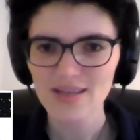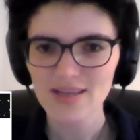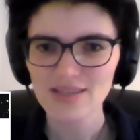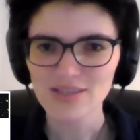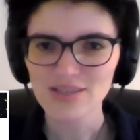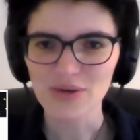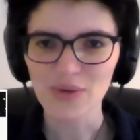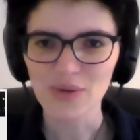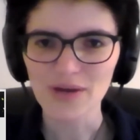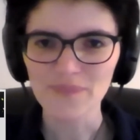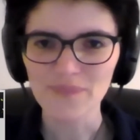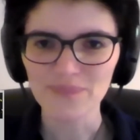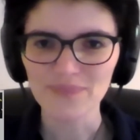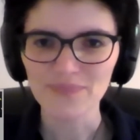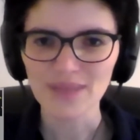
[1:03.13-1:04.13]
So
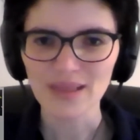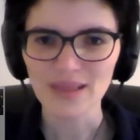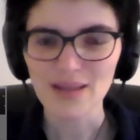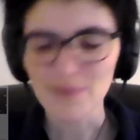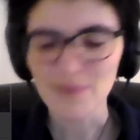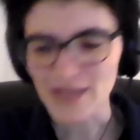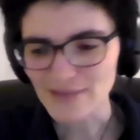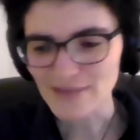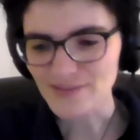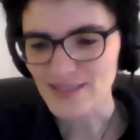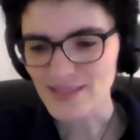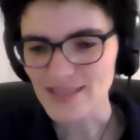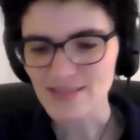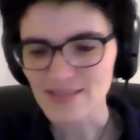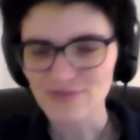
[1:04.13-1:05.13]
Lyman Alpha
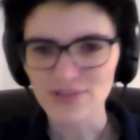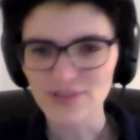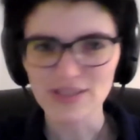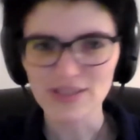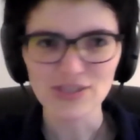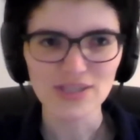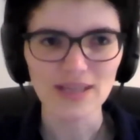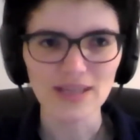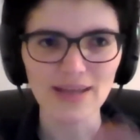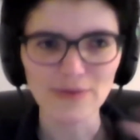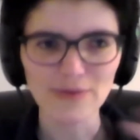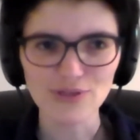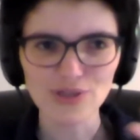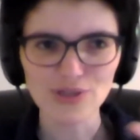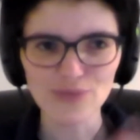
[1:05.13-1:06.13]
data really just
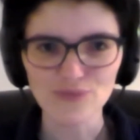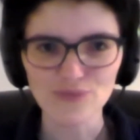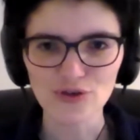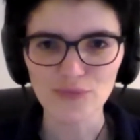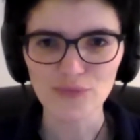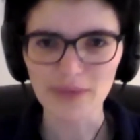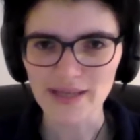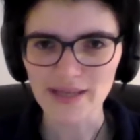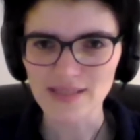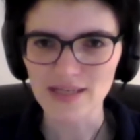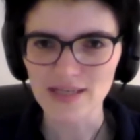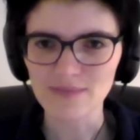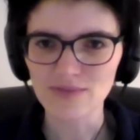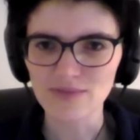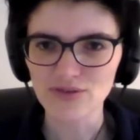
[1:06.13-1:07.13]
allows us to probe late
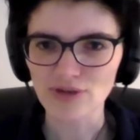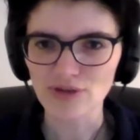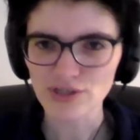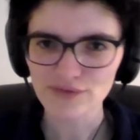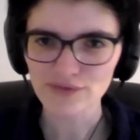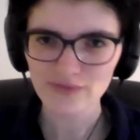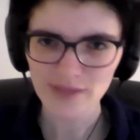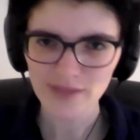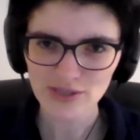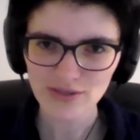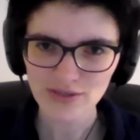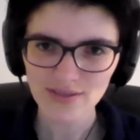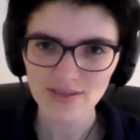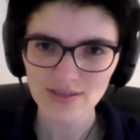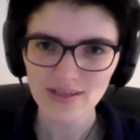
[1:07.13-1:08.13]
time structure
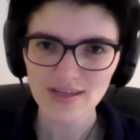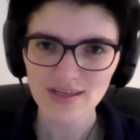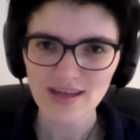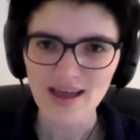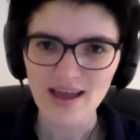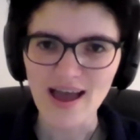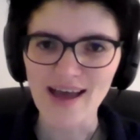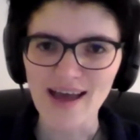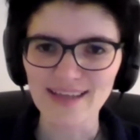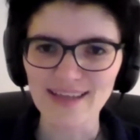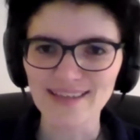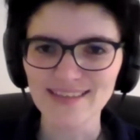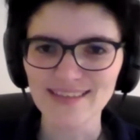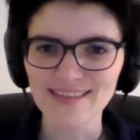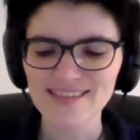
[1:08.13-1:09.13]
formation.
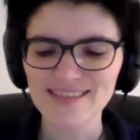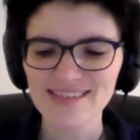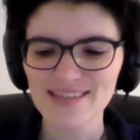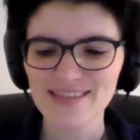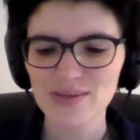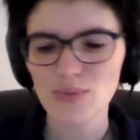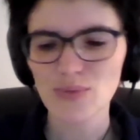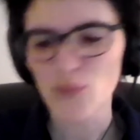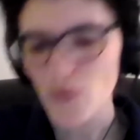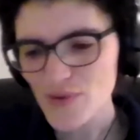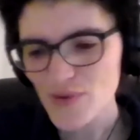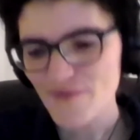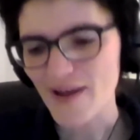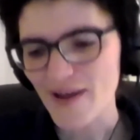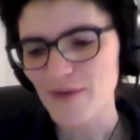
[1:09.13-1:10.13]
And what we
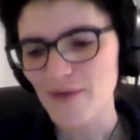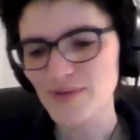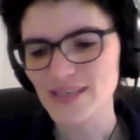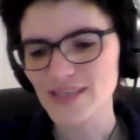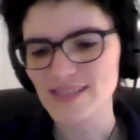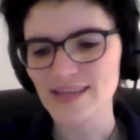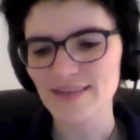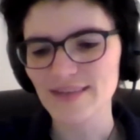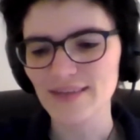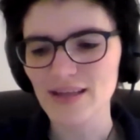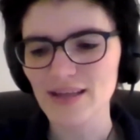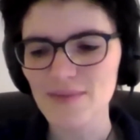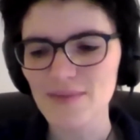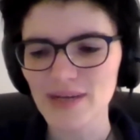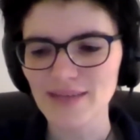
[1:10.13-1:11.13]
found is that the
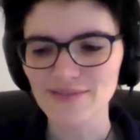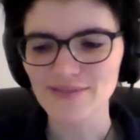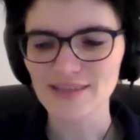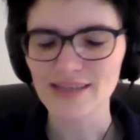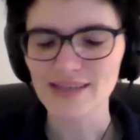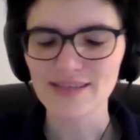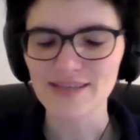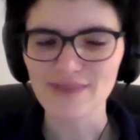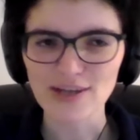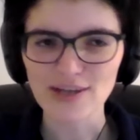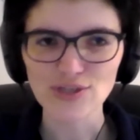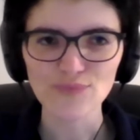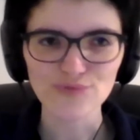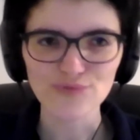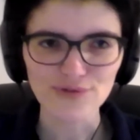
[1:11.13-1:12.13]
Lyman Alpha data
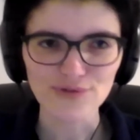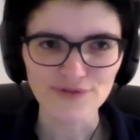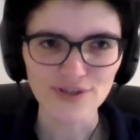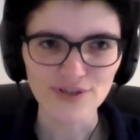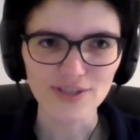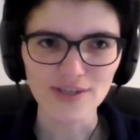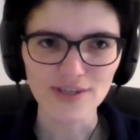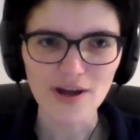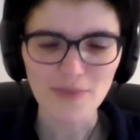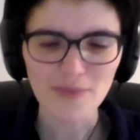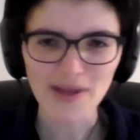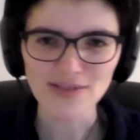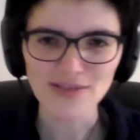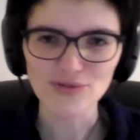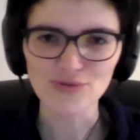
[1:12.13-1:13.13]
actually prefer dark
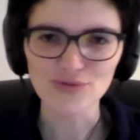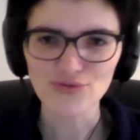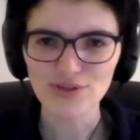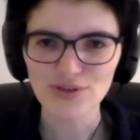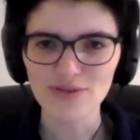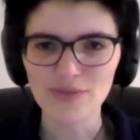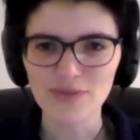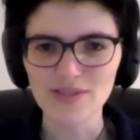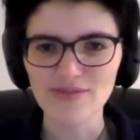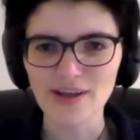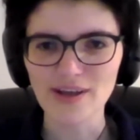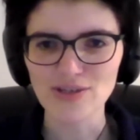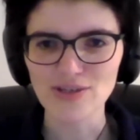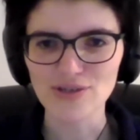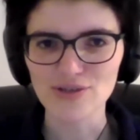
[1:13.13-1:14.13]
matter neutrino
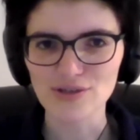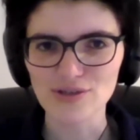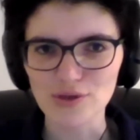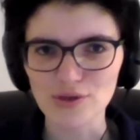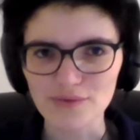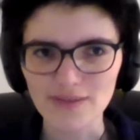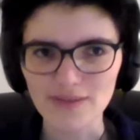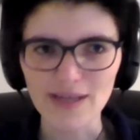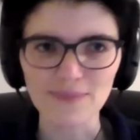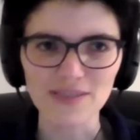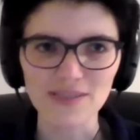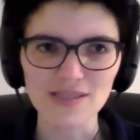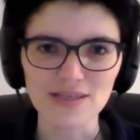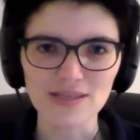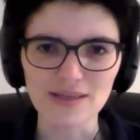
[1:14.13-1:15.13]
interactions over lambda
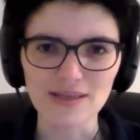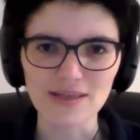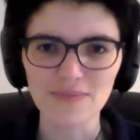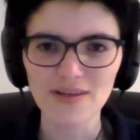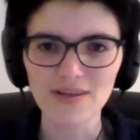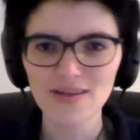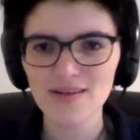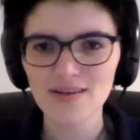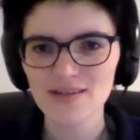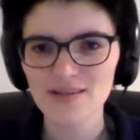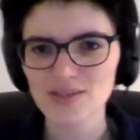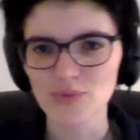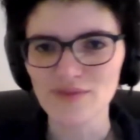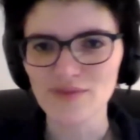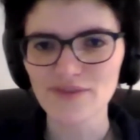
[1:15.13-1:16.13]
CDM.
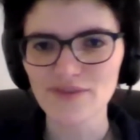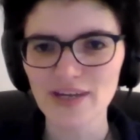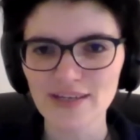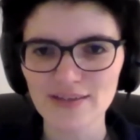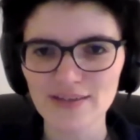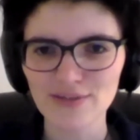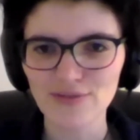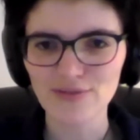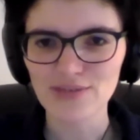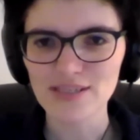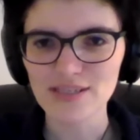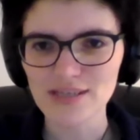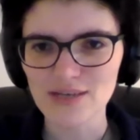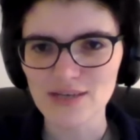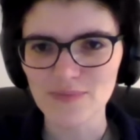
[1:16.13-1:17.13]
So we find a 3
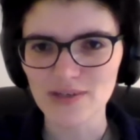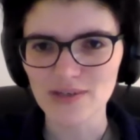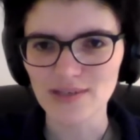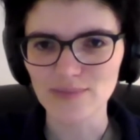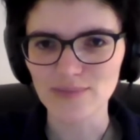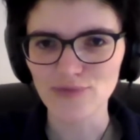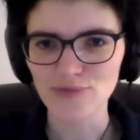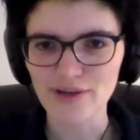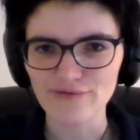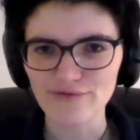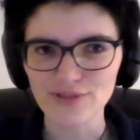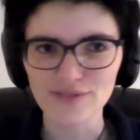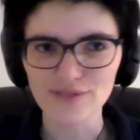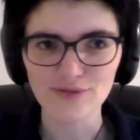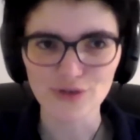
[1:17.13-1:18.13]
sigma
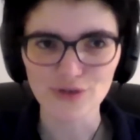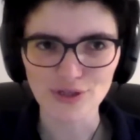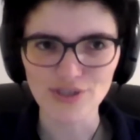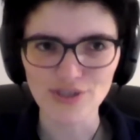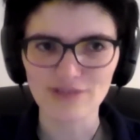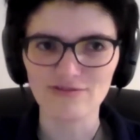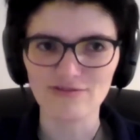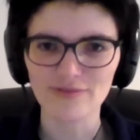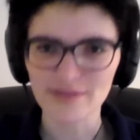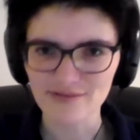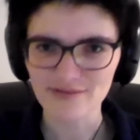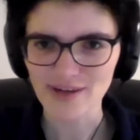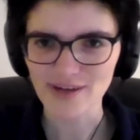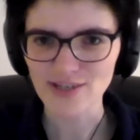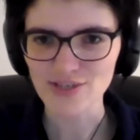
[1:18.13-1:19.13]
preference for non-zero
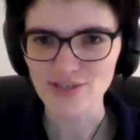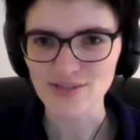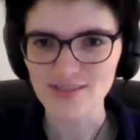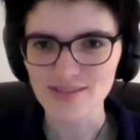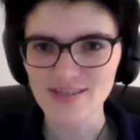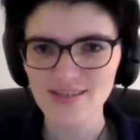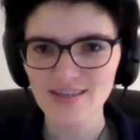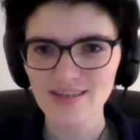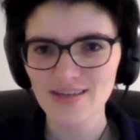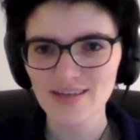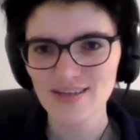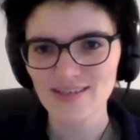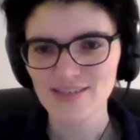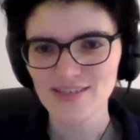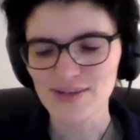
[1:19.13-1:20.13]
interactions.
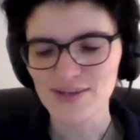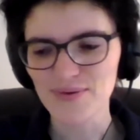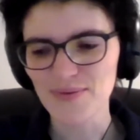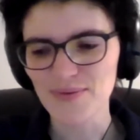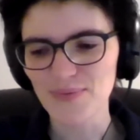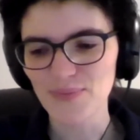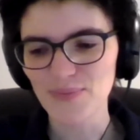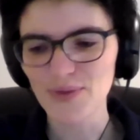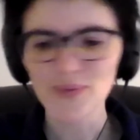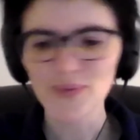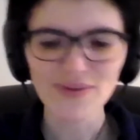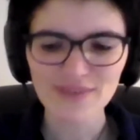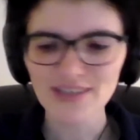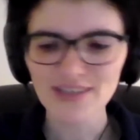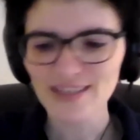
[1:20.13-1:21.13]
So
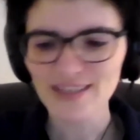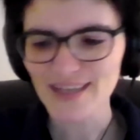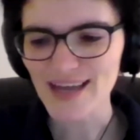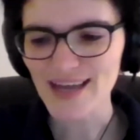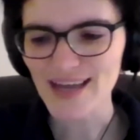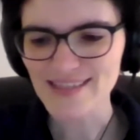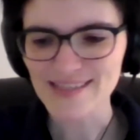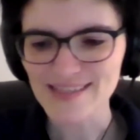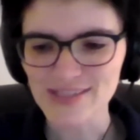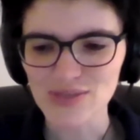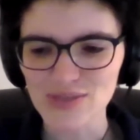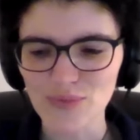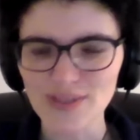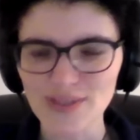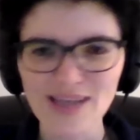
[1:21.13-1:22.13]
we've done an analysis as to
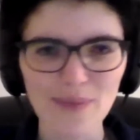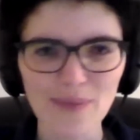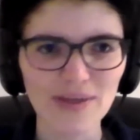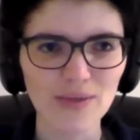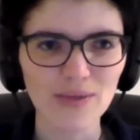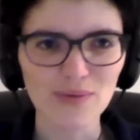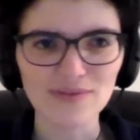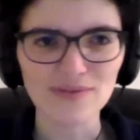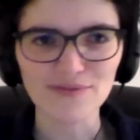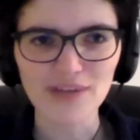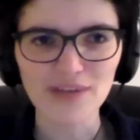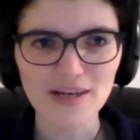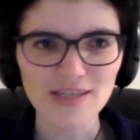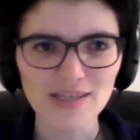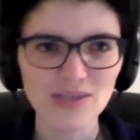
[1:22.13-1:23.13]
what's happening with the
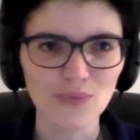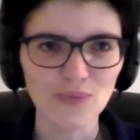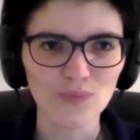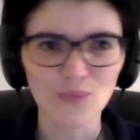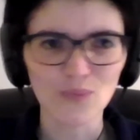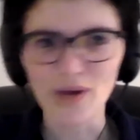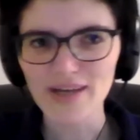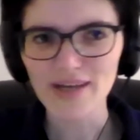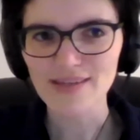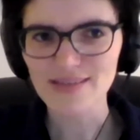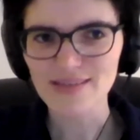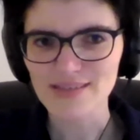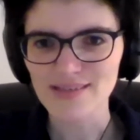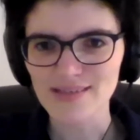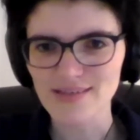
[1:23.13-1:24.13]
flux and why
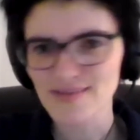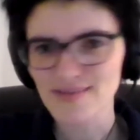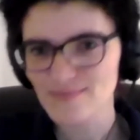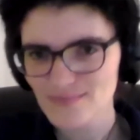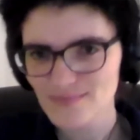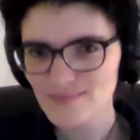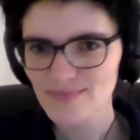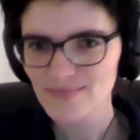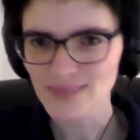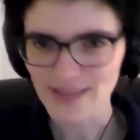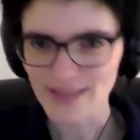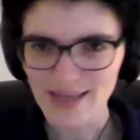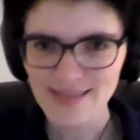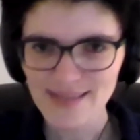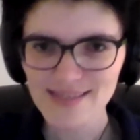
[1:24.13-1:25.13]
this is the
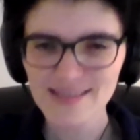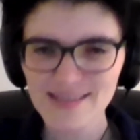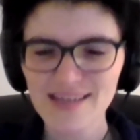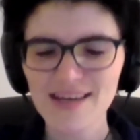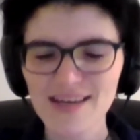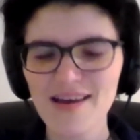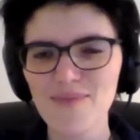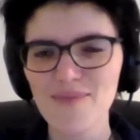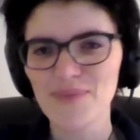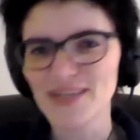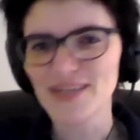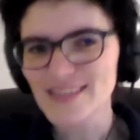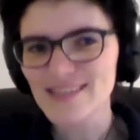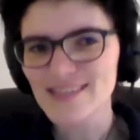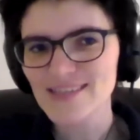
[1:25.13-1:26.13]
case.
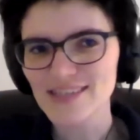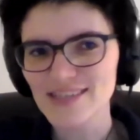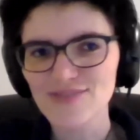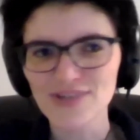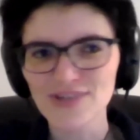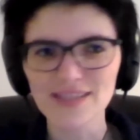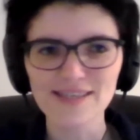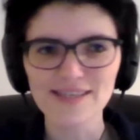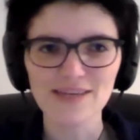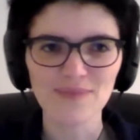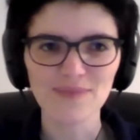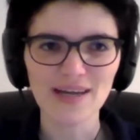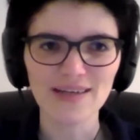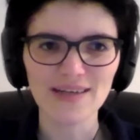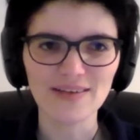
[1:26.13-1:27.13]
But it does really seem
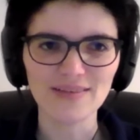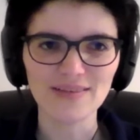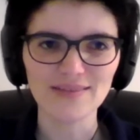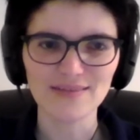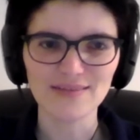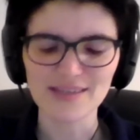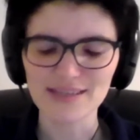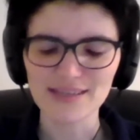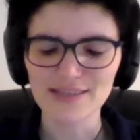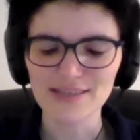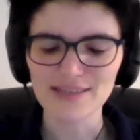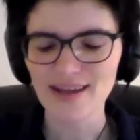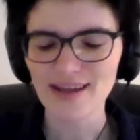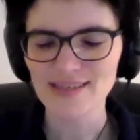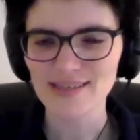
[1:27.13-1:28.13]
that these
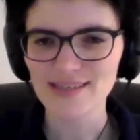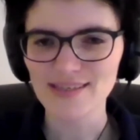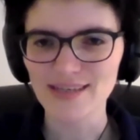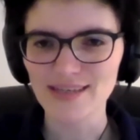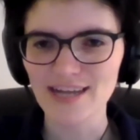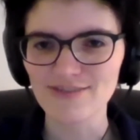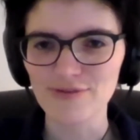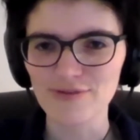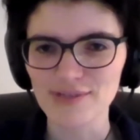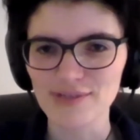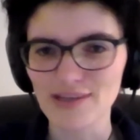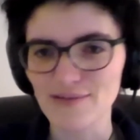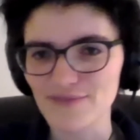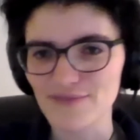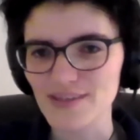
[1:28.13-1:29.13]
interacting scenarios
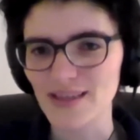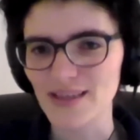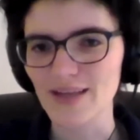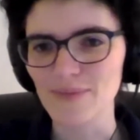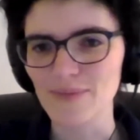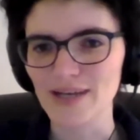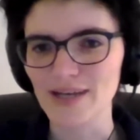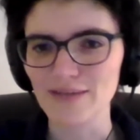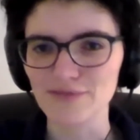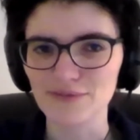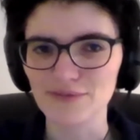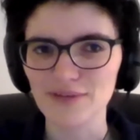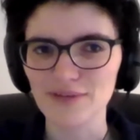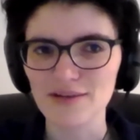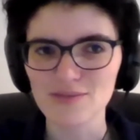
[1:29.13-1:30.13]
can fit the Lyman Alpha
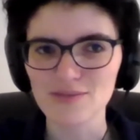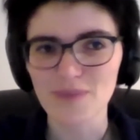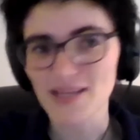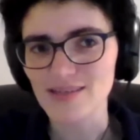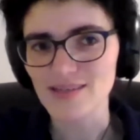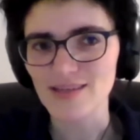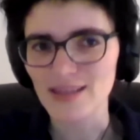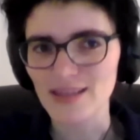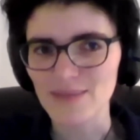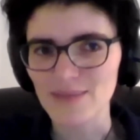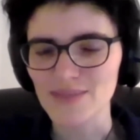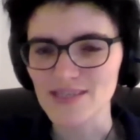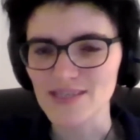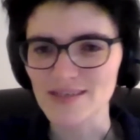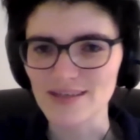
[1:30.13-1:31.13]
flux better than lambda
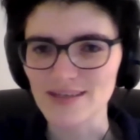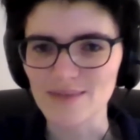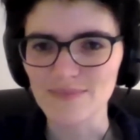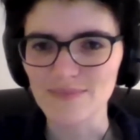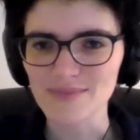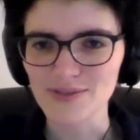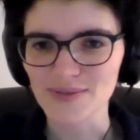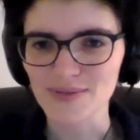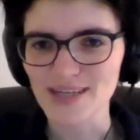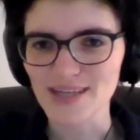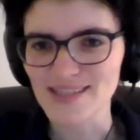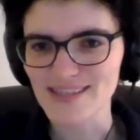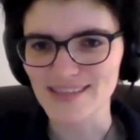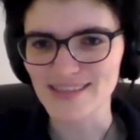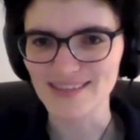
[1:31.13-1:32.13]
CDM. So that's
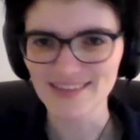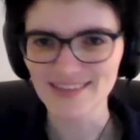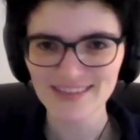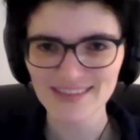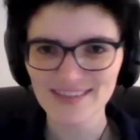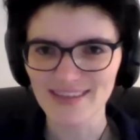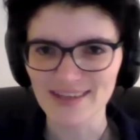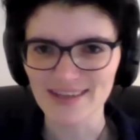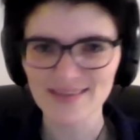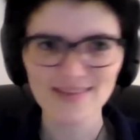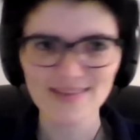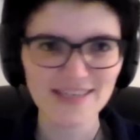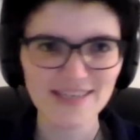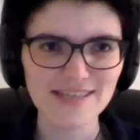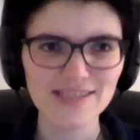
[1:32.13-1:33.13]
the
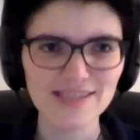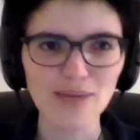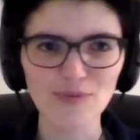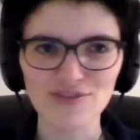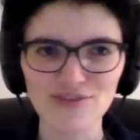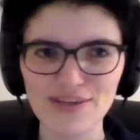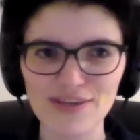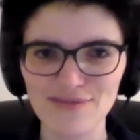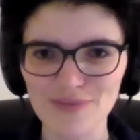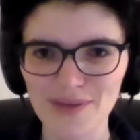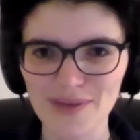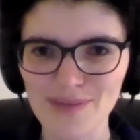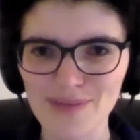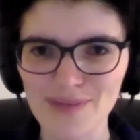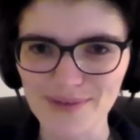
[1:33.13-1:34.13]
key summary of the
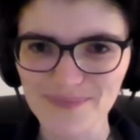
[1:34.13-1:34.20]
paper.